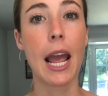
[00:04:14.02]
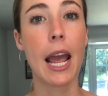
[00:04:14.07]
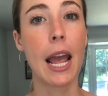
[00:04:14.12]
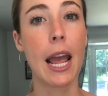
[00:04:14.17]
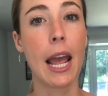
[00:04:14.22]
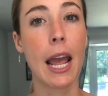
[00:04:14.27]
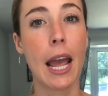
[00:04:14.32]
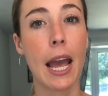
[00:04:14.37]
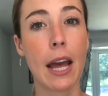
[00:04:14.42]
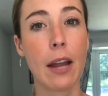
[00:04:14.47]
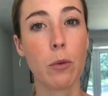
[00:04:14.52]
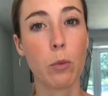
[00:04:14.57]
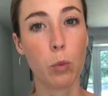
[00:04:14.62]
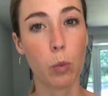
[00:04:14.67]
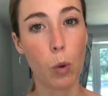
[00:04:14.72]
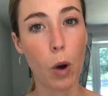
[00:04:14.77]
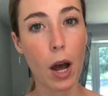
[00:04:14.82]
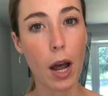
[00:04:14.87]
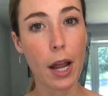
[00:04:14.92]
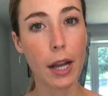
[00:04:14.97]
And
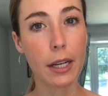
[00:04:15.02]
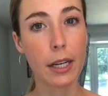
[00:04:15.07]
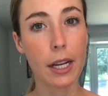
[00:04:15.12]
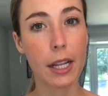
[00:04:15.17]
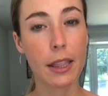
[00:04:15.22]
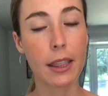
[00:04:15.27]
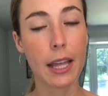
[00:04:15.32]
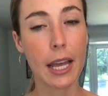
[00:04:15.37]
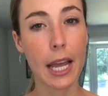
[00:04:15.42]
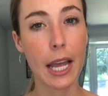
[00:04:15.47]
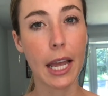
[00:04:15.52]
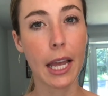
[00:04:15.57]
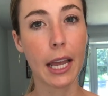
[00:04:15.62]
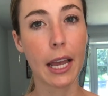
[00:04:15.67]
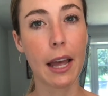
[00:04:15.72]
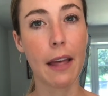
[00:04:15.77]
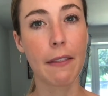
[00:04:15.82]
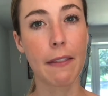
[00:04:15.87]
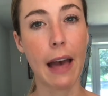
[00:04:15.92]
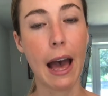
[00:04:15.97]
one thing
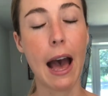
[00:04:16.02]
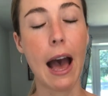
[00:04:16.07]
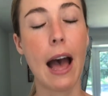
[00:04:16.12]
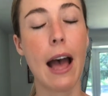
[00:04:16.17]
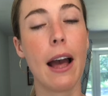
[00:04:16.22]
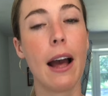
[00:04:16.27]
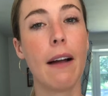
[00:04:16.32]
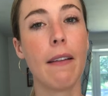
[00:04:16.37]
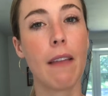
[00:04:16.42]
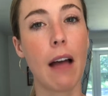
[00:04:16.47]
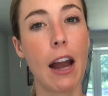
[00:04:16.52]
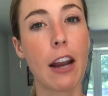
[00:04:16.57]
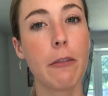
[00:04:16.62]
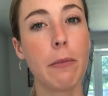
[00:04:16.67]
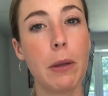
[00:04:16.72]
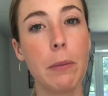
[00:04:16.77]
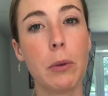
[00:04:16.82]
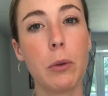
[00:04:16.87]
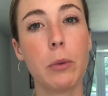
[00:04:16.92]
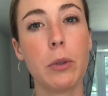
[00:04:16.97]
that a lot of
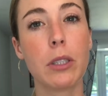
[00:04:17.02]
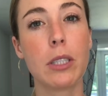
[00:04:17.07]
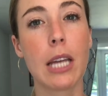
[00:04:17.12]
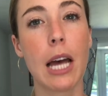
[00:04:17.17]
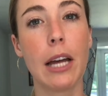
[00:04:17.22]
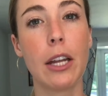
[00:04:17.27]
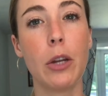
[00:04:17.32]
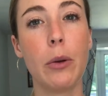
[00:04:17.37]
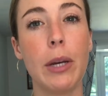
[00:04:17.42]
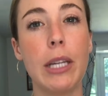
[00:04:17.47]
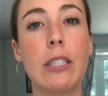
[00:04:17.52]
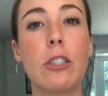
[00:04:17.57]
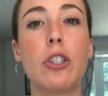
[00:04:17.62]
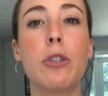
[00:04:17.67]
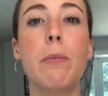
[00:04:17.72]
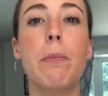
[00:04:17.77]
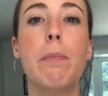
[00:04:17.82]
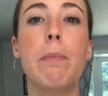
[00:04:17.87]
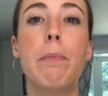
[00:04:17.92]
people will tell you is to